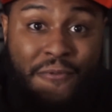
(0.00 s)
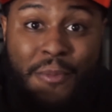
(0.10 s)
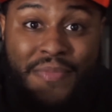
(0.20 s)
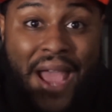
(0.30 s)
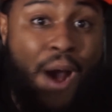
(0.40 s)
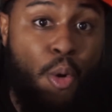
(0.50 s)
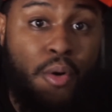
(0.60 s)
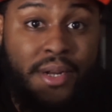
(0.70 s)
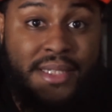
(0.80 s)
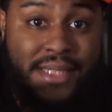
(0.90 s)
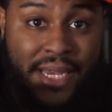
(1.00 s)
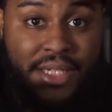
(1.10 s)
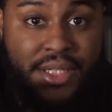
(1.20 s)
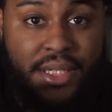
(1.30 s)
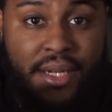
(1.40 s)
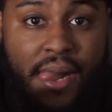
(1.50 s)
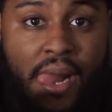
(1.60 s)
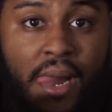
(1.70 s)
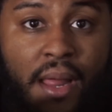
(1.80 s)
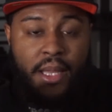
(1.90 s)
from that organization.
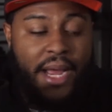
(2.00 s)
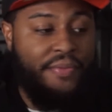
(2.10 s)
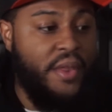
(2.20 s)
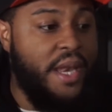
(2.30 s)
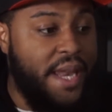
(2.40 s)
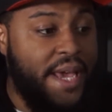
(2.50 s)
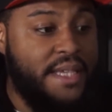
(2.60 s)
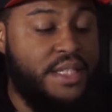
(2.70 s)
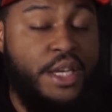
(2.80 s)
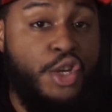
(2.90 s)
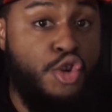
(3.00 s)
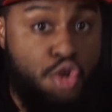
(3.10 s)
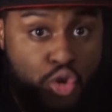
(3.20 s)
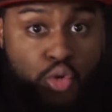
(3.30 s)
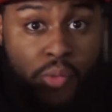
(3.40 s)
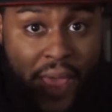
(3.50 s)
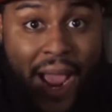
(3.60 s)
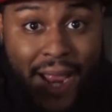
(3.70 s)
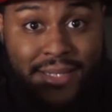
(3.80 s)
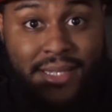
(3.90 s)
Mm. like the Knicks can do
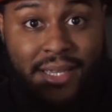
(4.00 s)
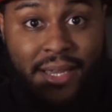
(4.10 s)
that.